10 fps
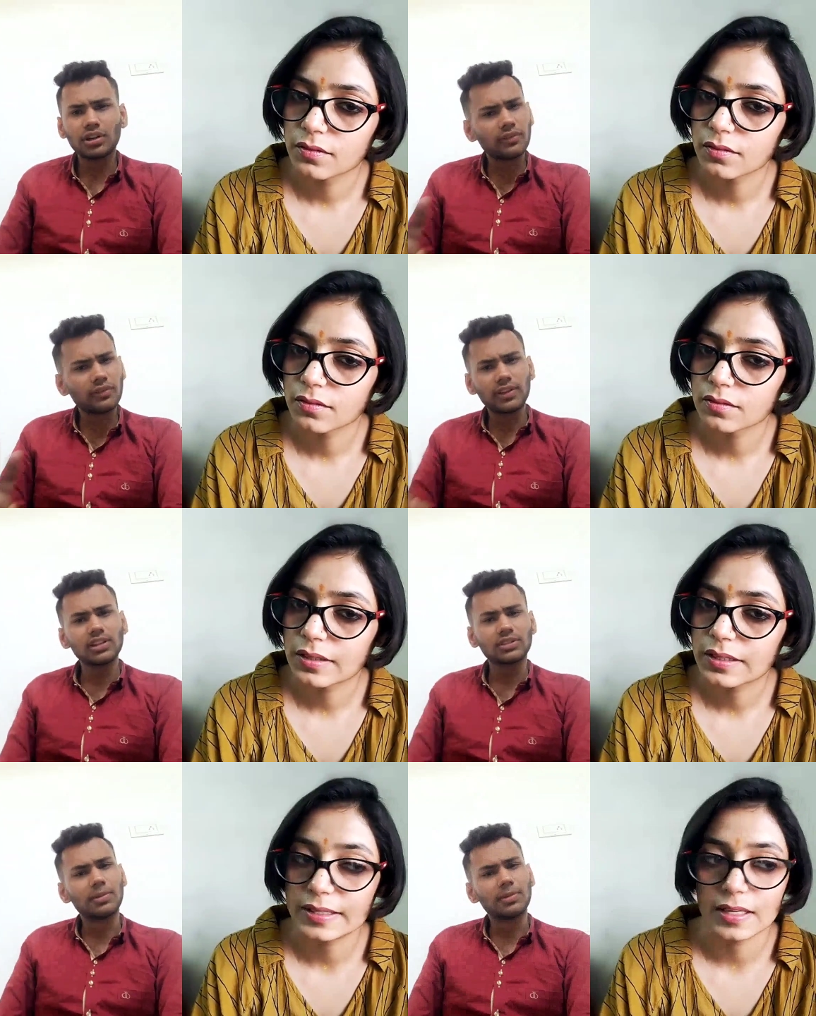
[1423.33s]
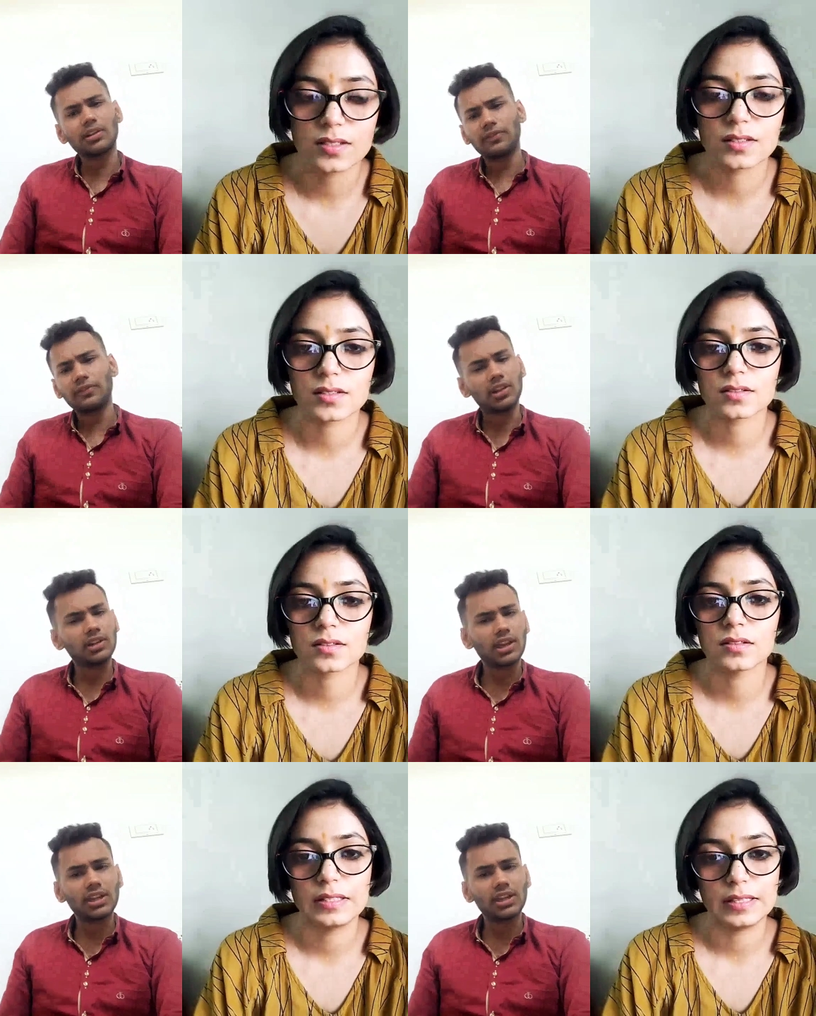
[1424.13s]
Speaker 1: not of English, but of
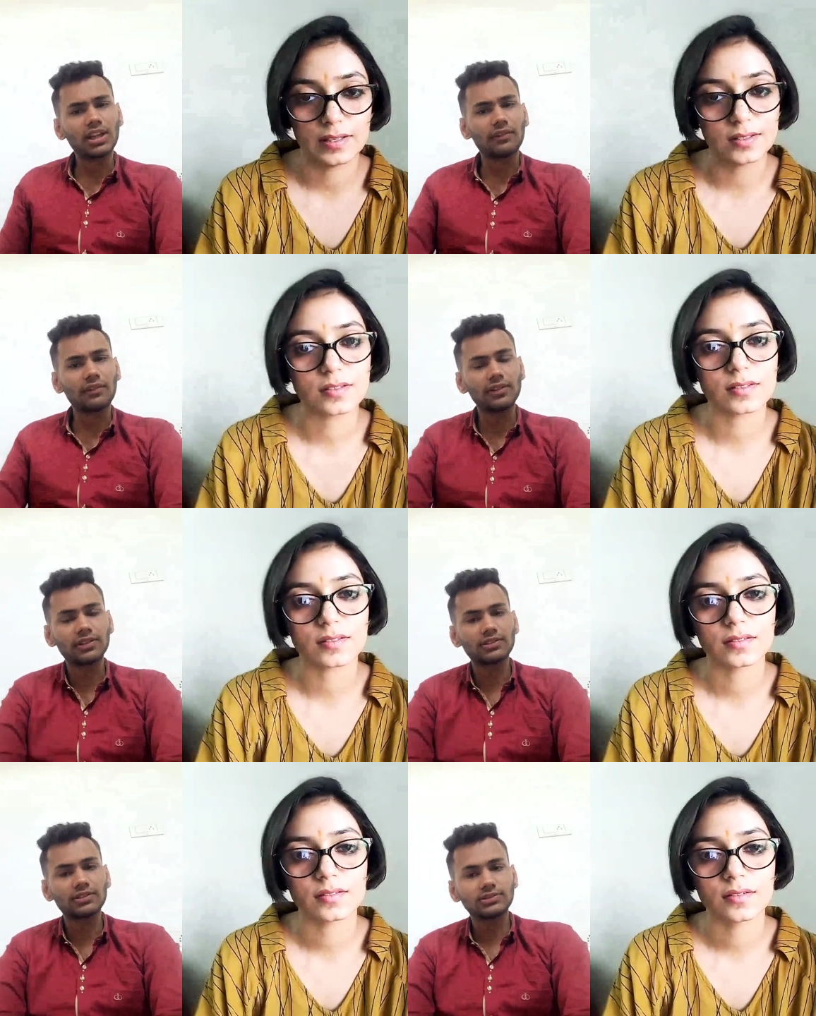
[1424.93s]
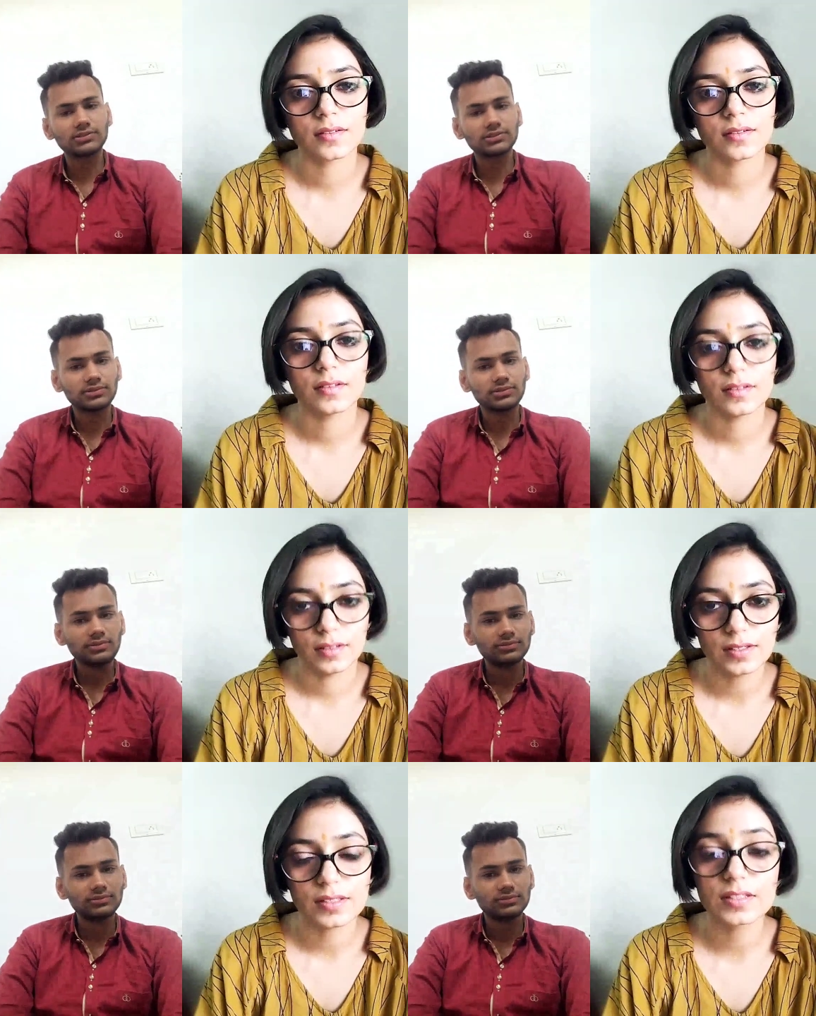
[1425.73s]
learning any
Speaker 2: language?
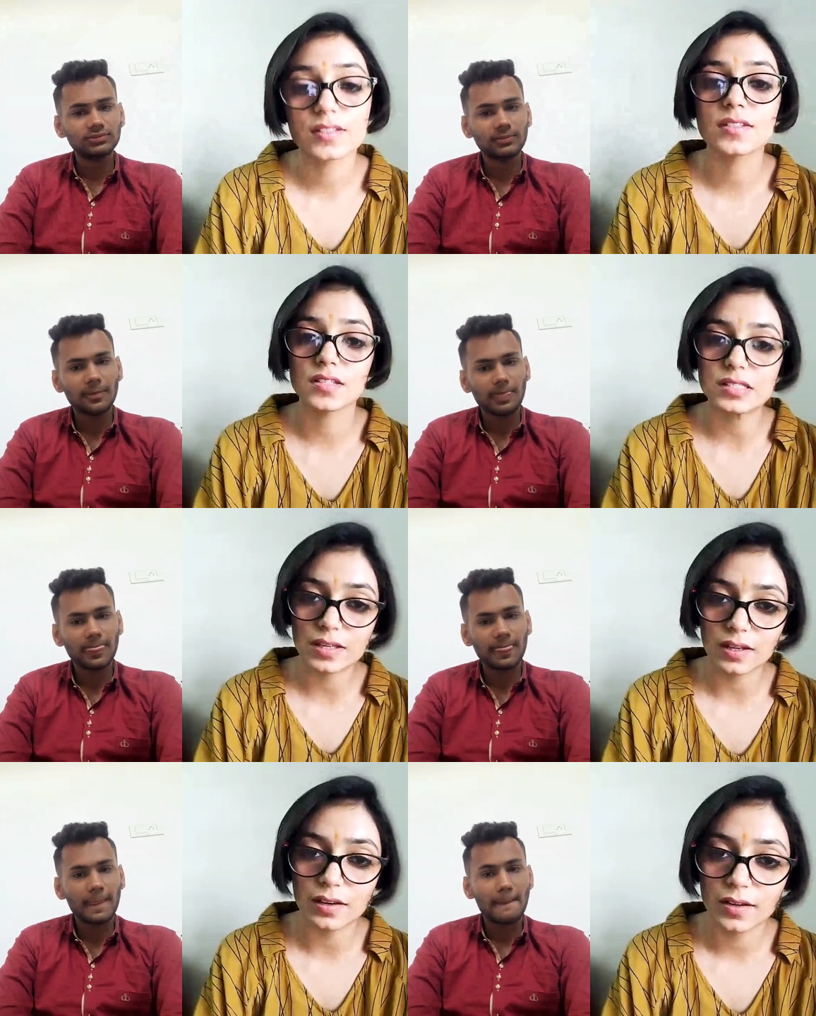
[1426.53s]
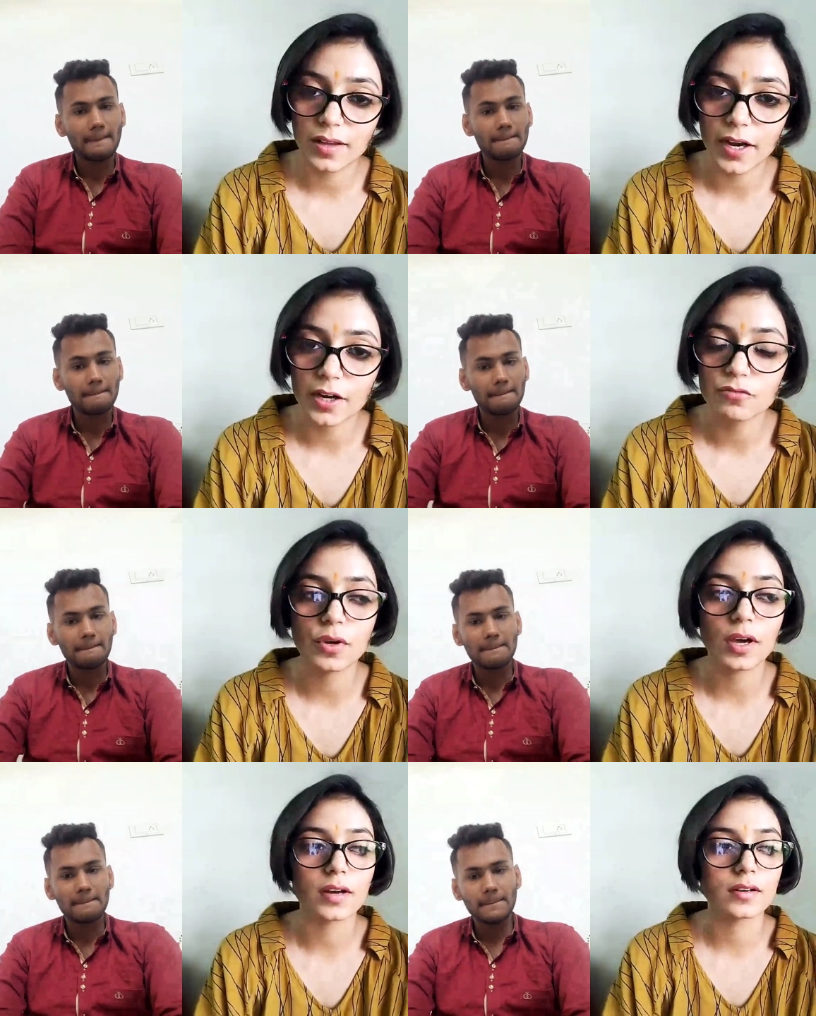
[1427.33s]
Yes, this is a skill, and
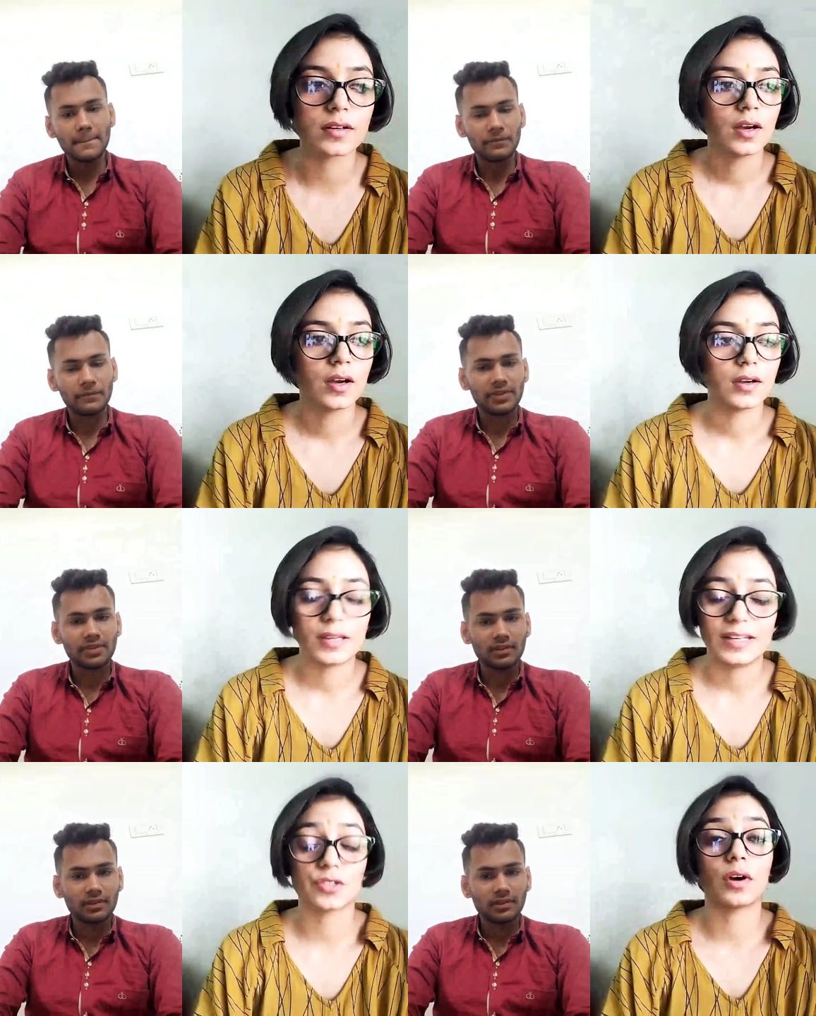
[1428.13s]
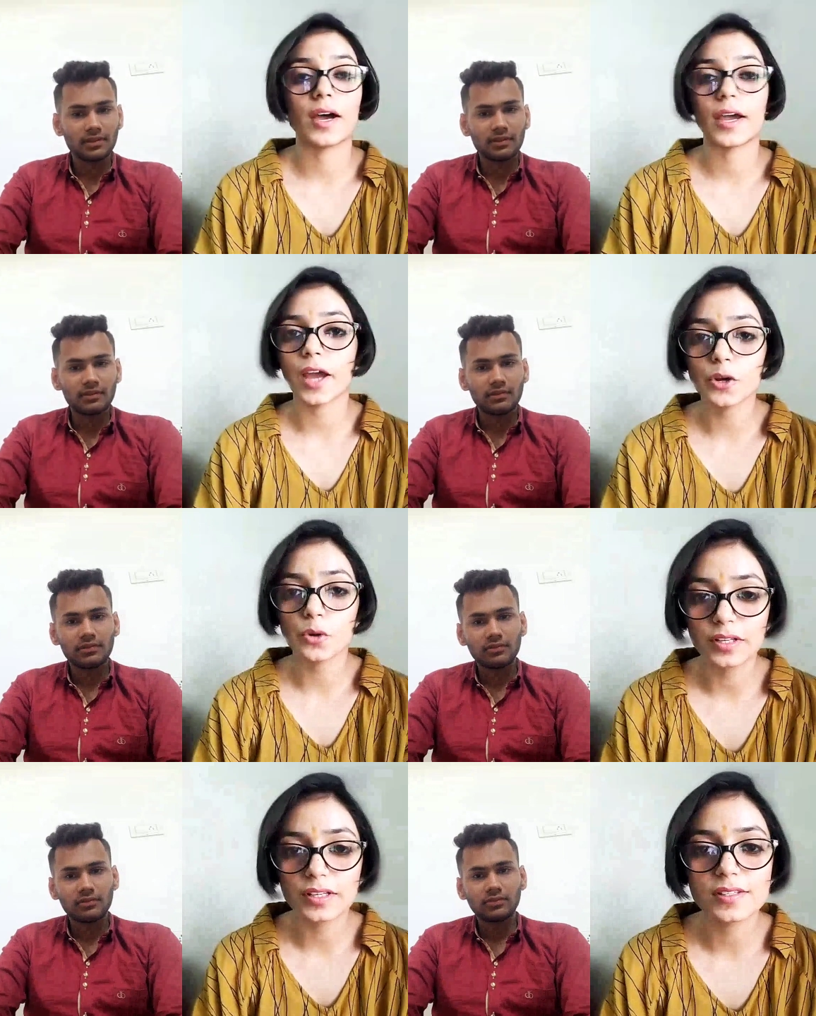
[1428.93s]
if you are, it's no,
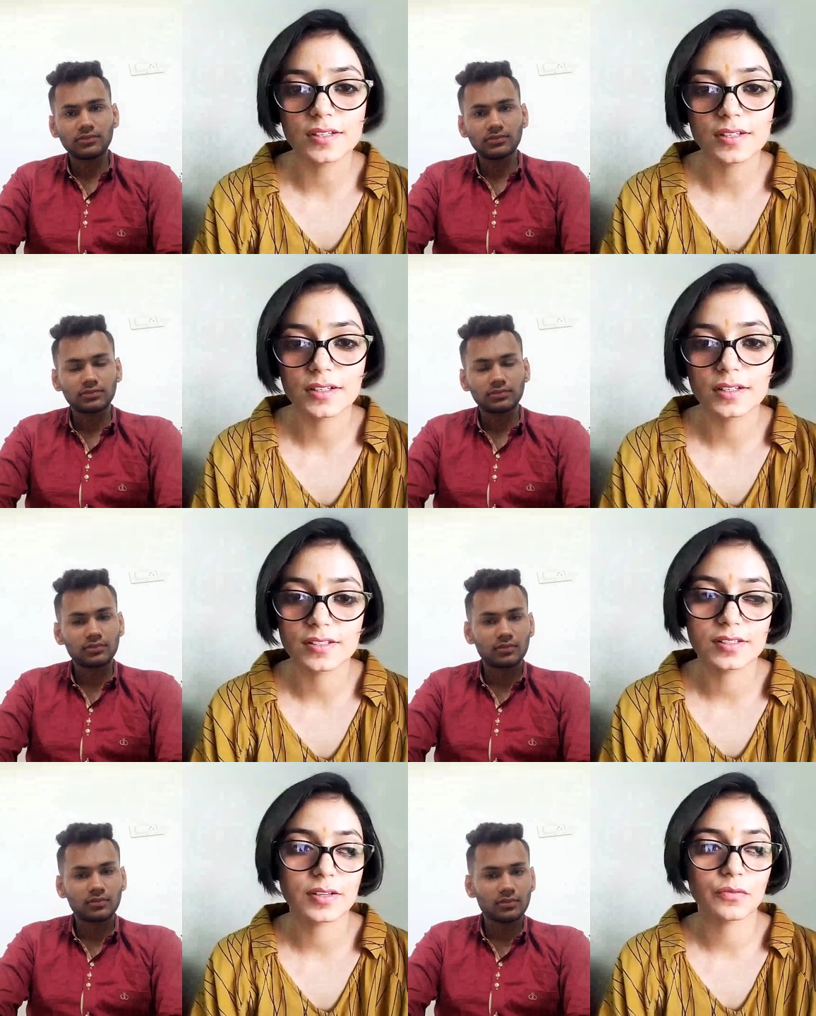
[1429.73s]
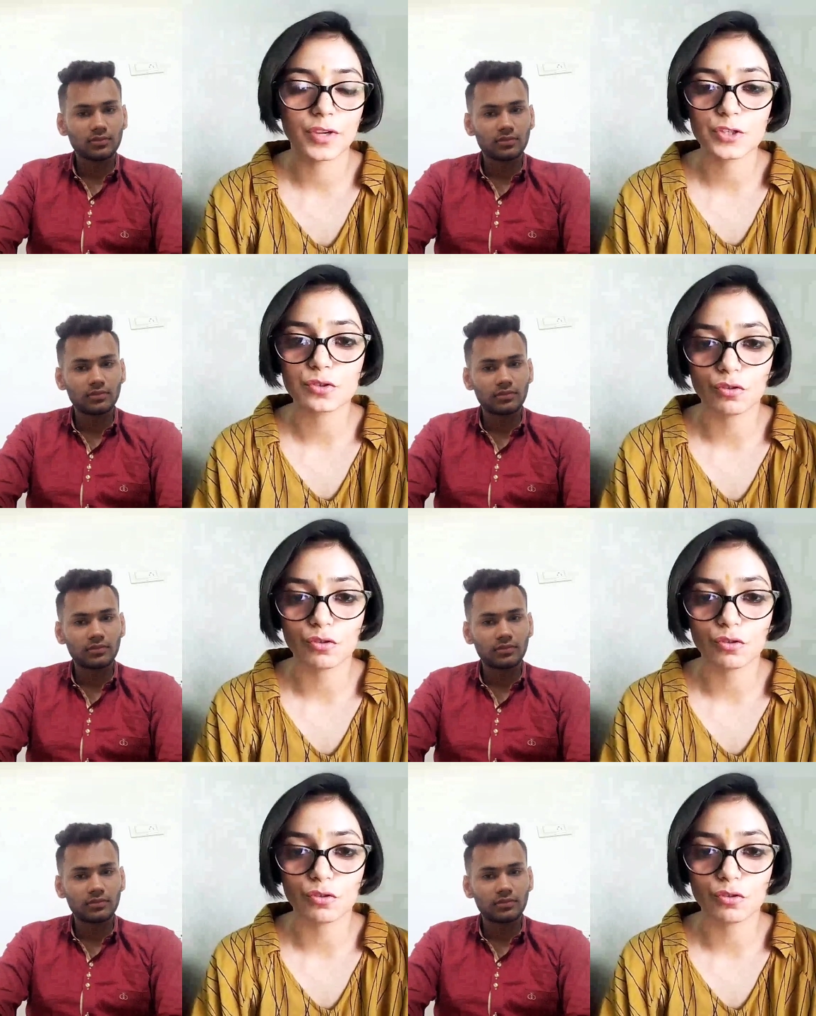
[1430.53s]
I don't consider it as a